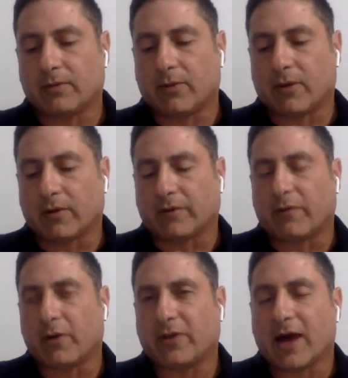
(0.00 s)
over
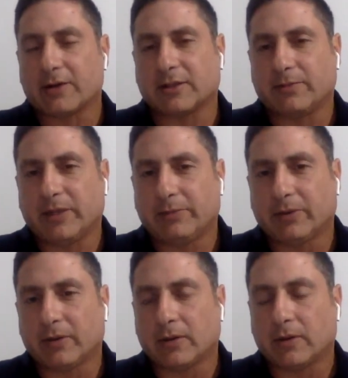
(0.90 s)
4,000
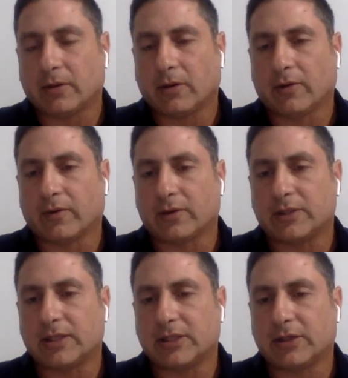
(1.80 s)
people over
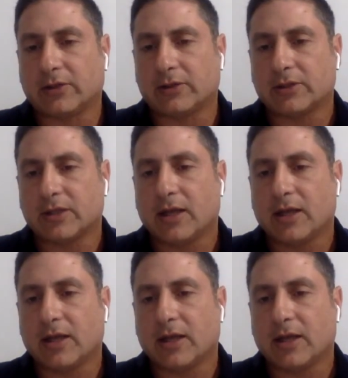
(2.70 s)
6 years